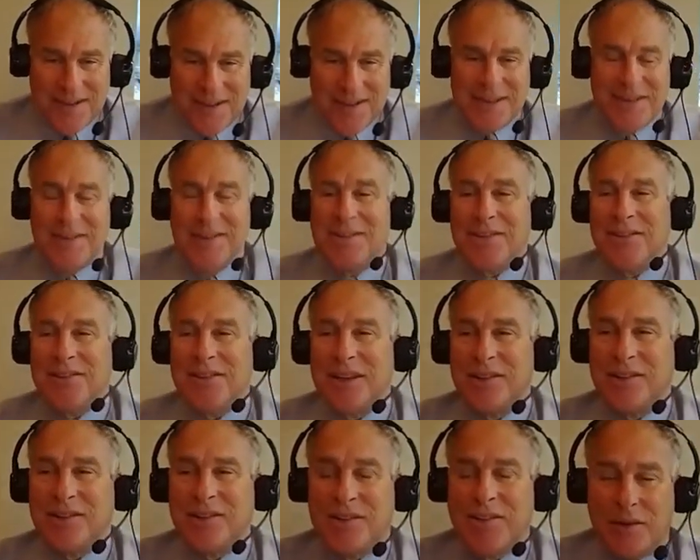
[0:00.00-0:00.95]
in the
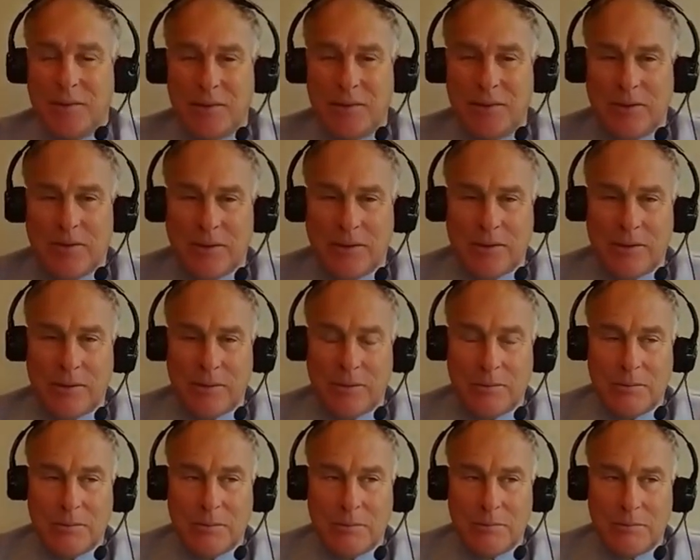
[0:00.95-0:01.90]
sense that
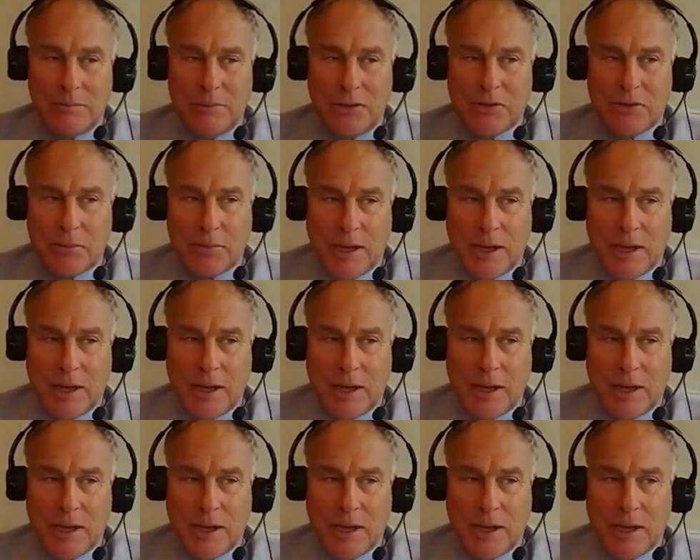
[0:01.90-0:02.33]
Mr.